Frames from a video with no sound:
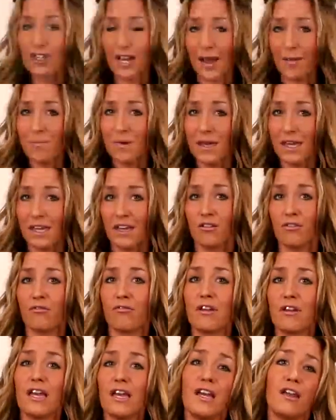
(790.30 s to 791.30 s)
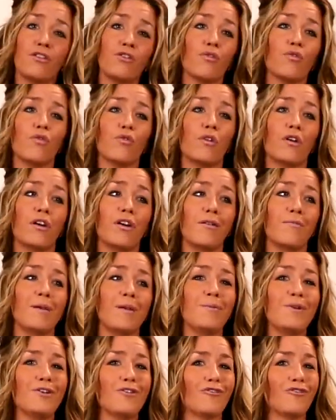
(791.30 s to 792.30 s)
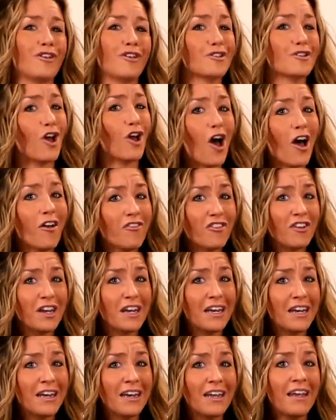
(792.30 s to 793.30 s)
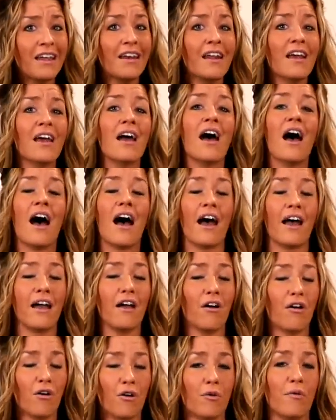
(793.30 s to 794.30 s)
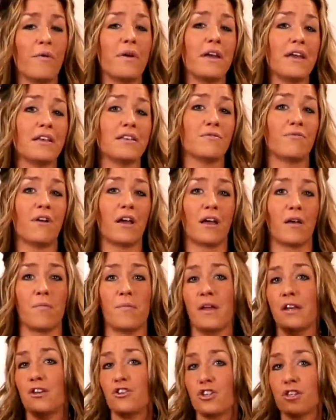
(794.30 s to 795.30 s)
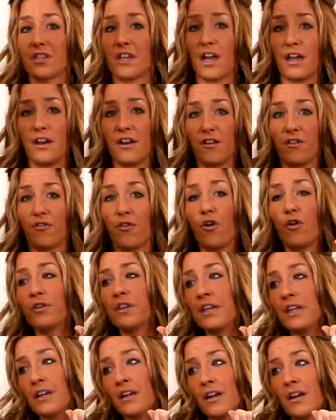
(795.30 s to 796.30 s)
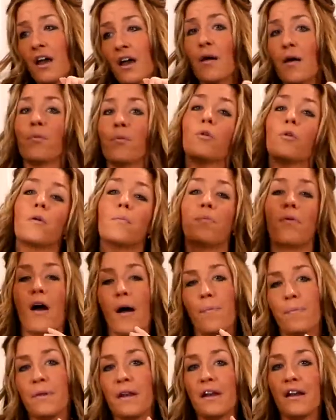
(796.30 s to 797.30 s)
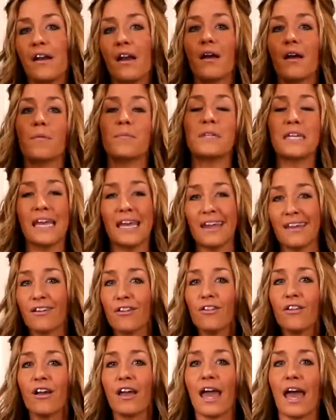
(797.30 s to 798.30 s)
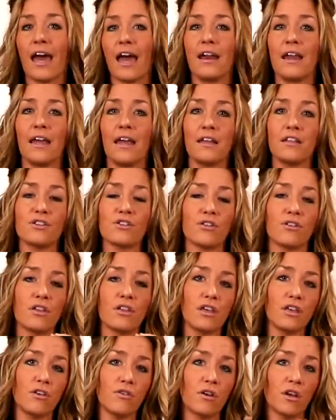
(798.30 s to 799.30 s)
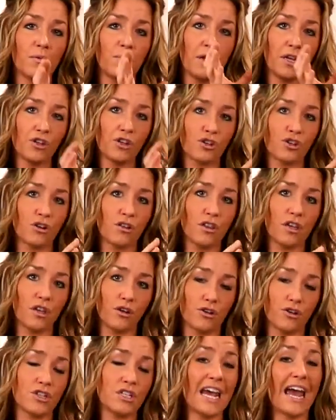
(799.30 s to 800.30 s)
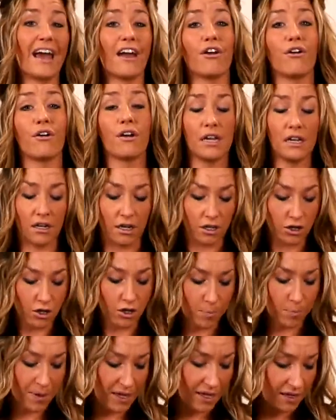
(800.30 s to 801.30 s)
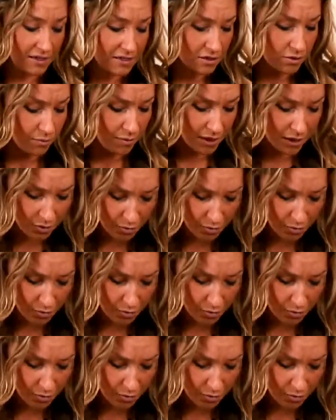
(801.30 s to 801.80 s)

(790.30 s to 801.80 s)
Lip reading: time making a wreath, or maybe you don't feel as confident in it, I always recommend just kind of holding it up or propping it up, taking a look at it so that you can make sure that you're staggering your picks the way